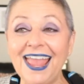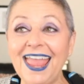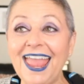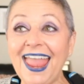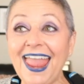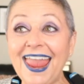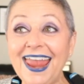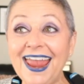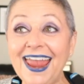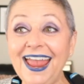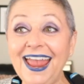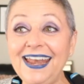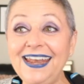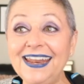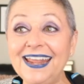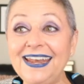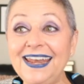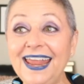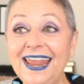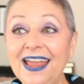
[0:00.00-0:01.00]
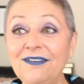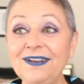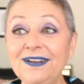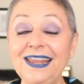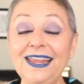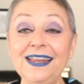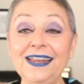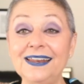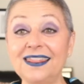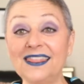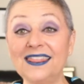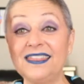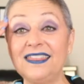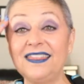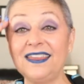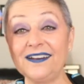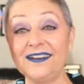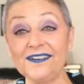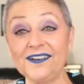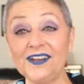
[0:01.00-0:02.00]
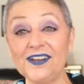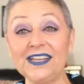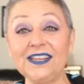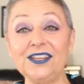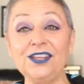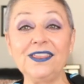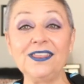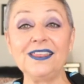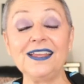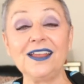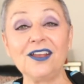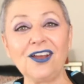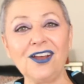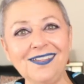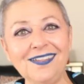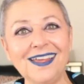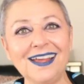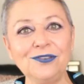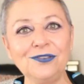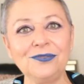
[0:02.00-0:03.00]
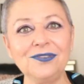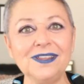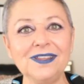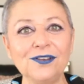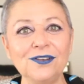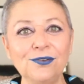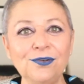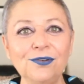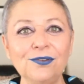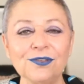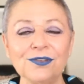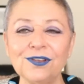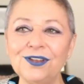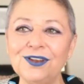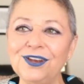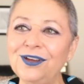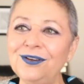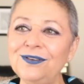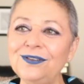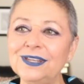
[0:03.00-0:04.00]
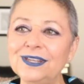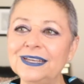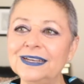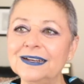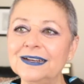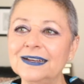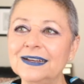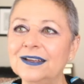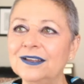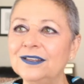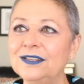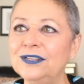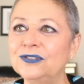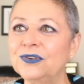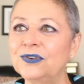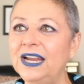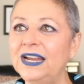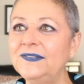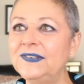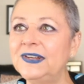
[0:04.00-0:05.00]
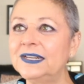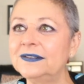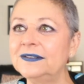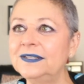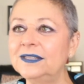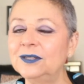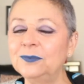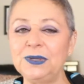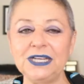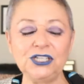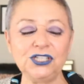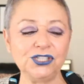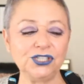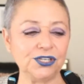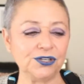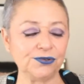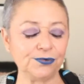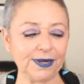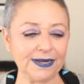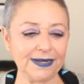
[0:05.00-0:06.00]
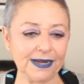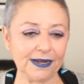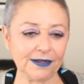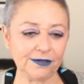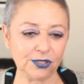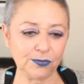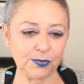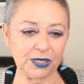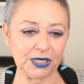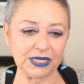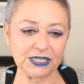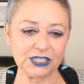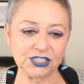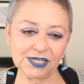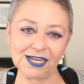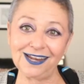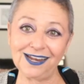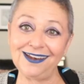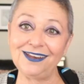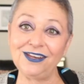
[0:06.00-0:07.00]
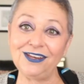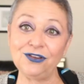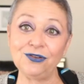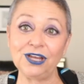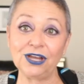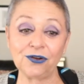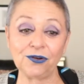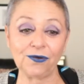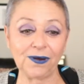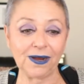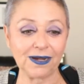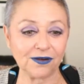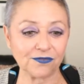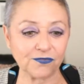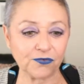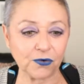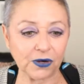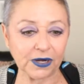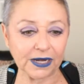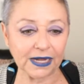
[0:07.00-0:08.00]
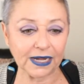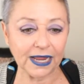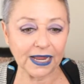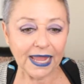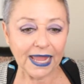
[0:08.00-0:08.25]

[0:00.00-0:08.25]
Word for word: And now, in theory, you think, oh, that's really cool. You know, you, you drive down to the beach and you run down the beach and you get credit for it.